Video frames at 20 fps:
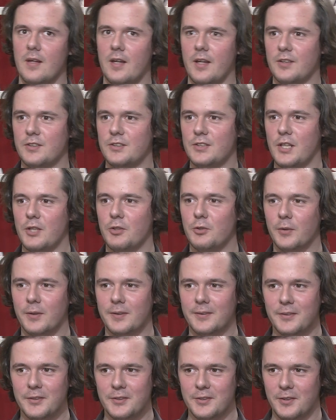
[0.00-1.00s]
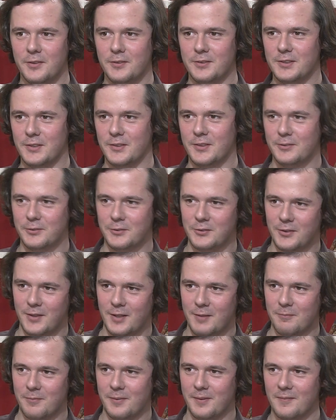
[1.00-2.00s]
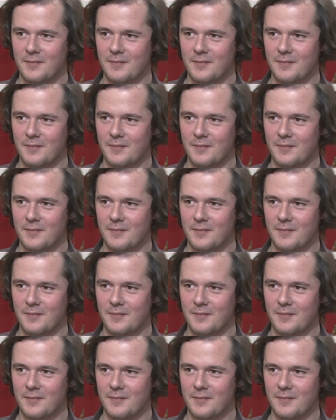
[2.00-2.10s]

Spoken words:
eccentric leader Donald Trump,